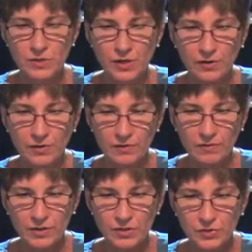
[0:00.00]
dark green
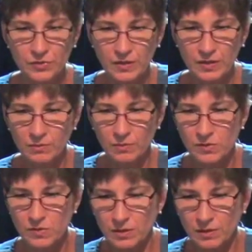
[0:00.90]
aventurine wants
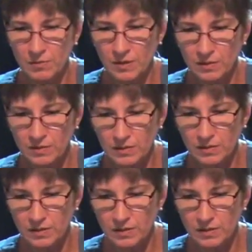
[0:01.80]
to come in.